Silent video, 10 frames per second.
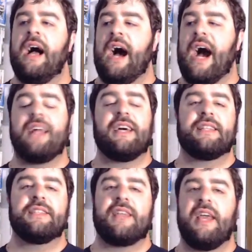I like
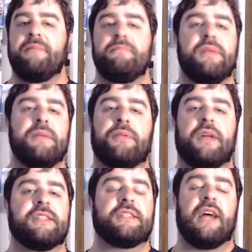this game, B+.
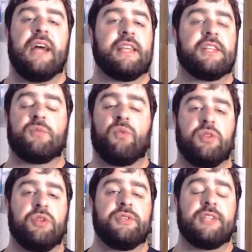I think it's
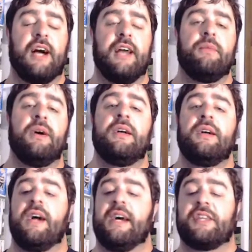worth your time.
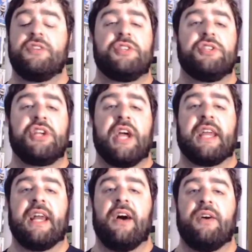I think you should
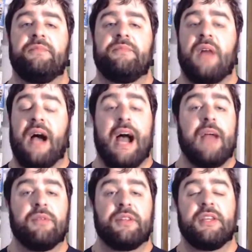check it out. I
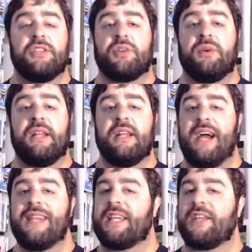really enjoyed it.
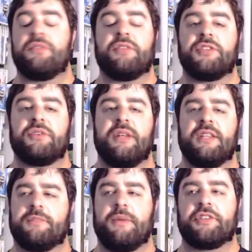I think you'll enjoy it,
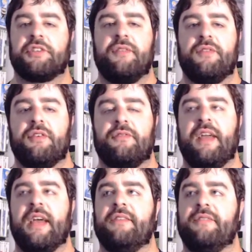especially if you're a
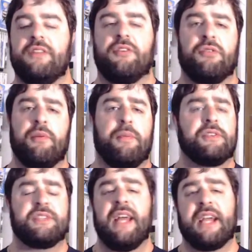fan of either
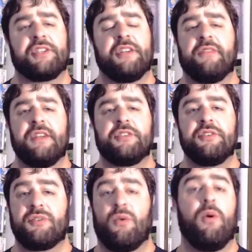third-person action
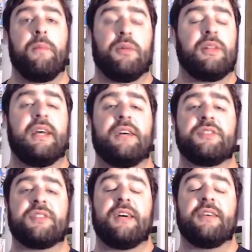adventures or bullet
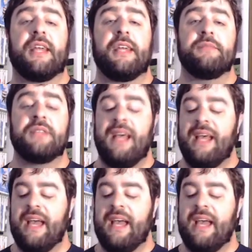hell style games.